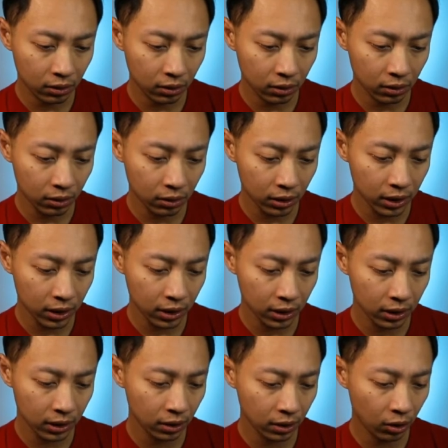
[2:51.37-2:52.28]

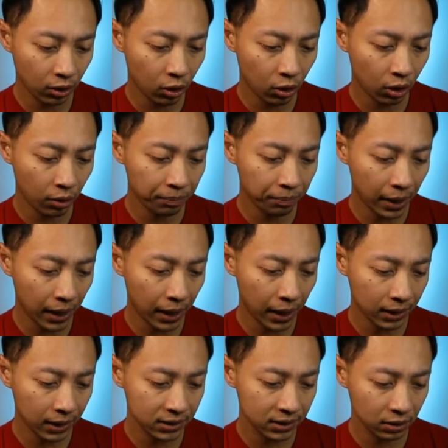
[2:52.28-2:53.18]
the
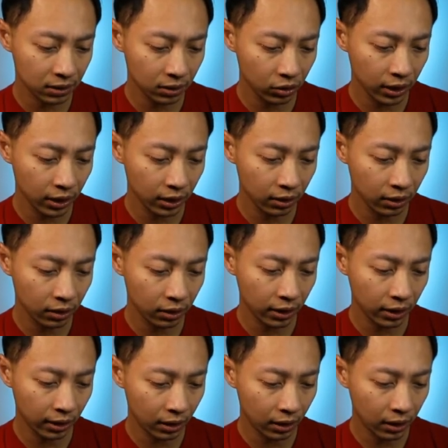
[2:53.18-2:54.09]
compass looking
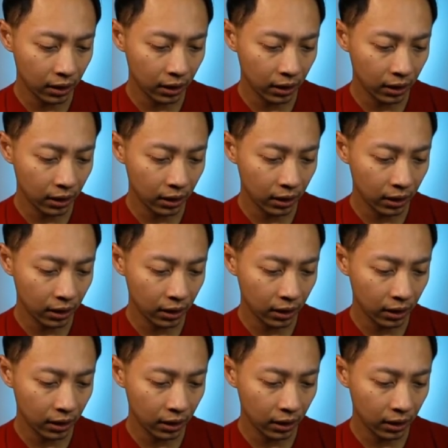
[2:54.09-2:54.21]
thing.